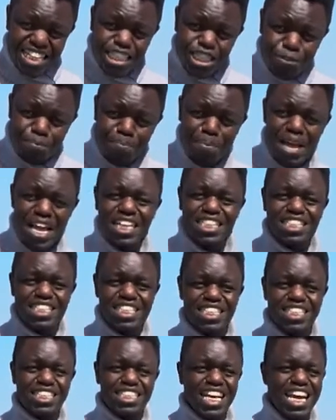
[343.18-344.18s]
the space
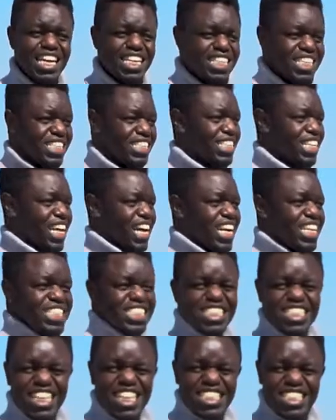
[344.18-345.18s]
inside this car
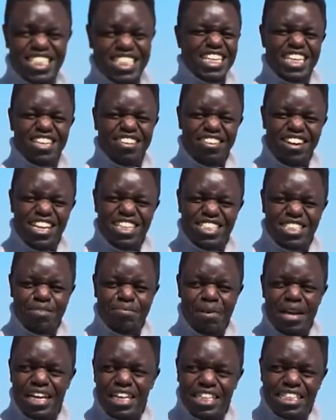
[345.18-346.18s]
is just crazy,
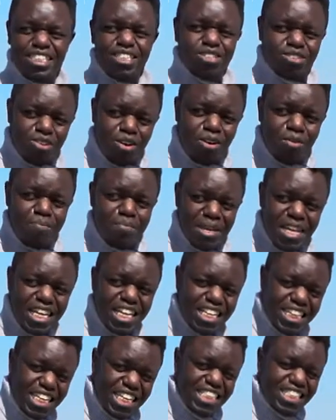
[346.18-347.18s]
man. It's so big
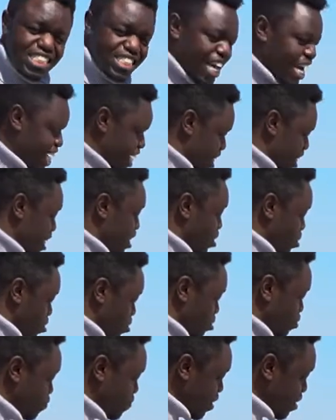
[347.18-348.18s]
in the inside. It
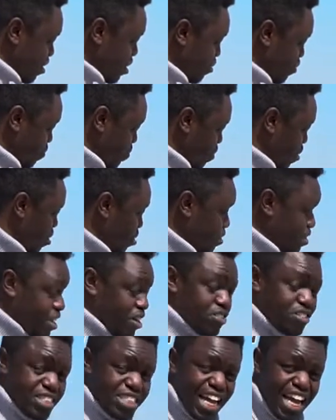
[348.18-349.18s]
looks very small on
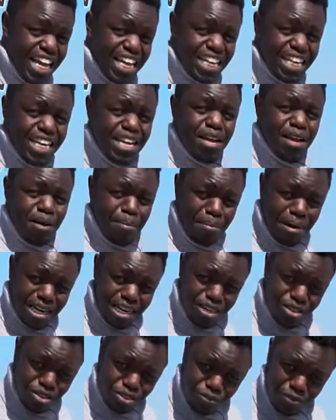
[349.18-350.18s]
the outside, but
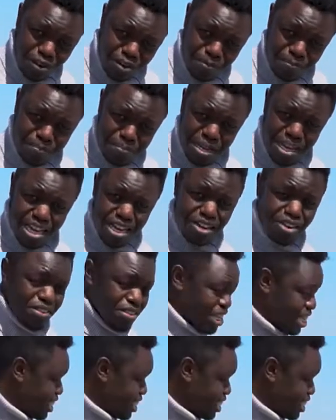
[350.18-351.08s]
it looks very big on the